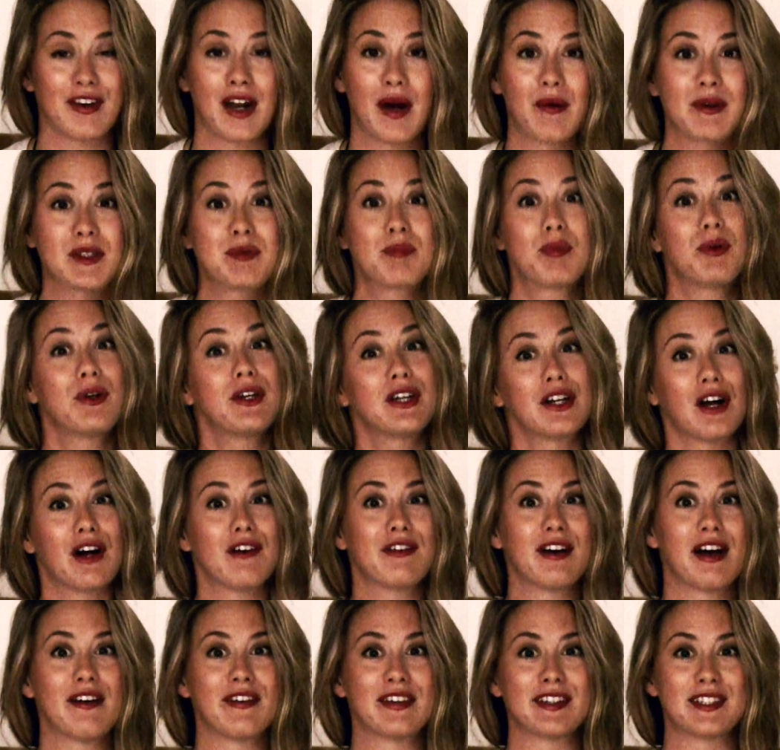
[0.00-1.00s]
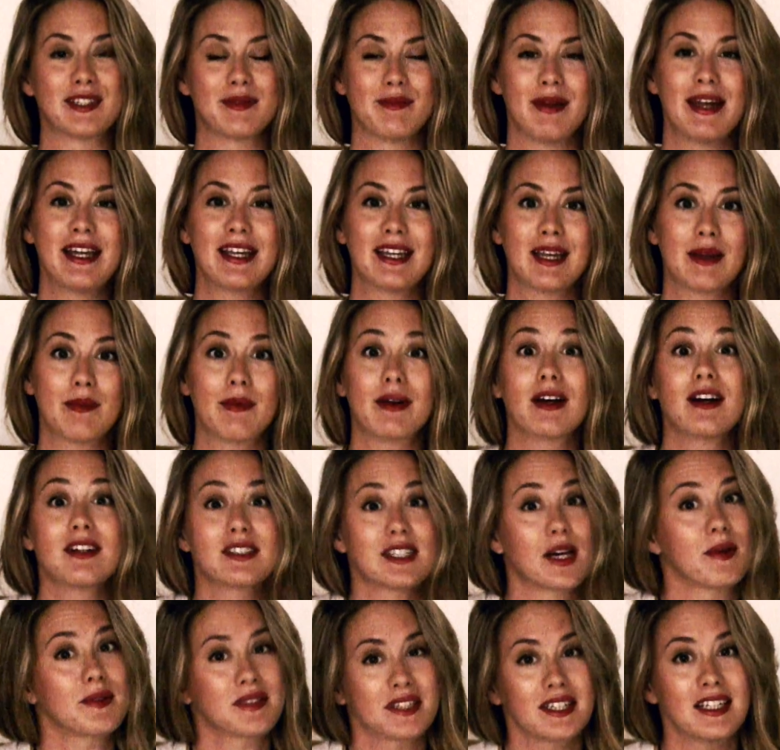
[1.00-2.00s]
and I was putting off having to make it
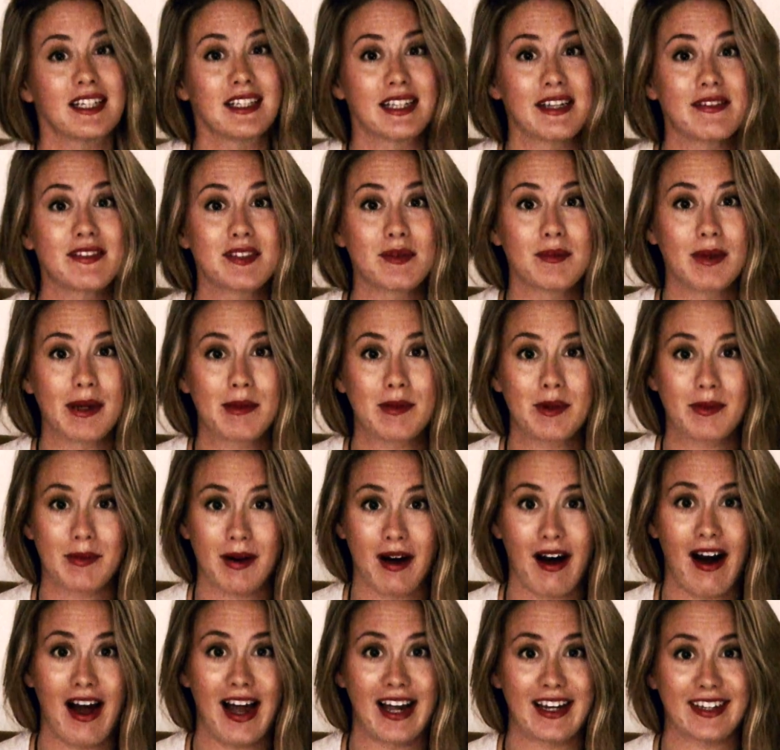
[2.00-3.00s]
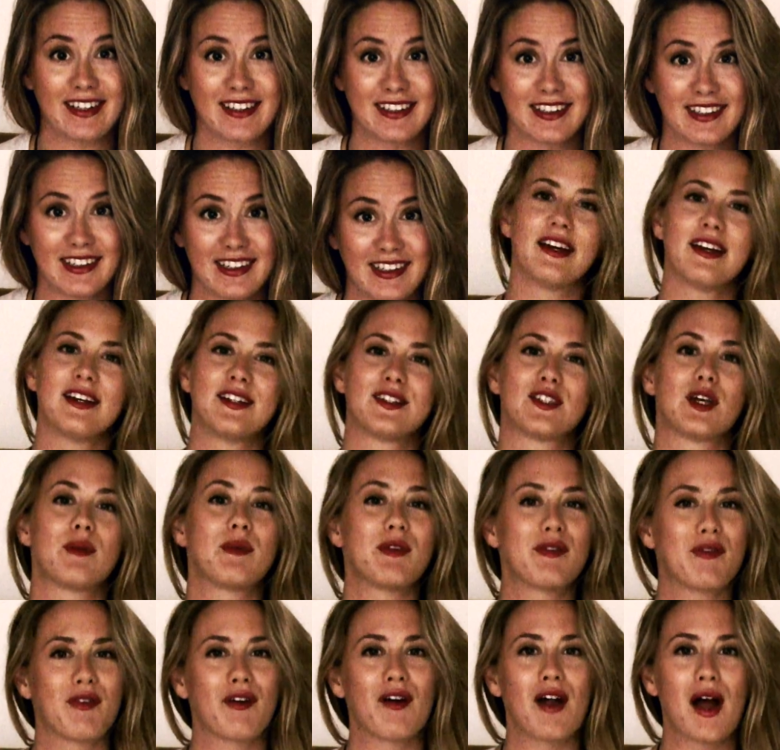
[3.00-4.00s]
because I was going to leave some people behind. So
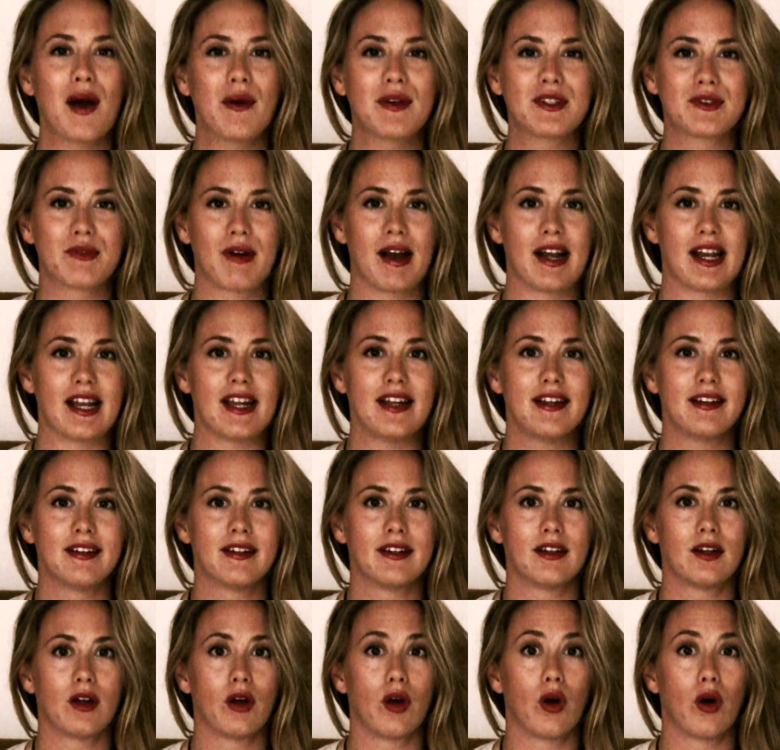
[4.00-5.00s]
before I was ready,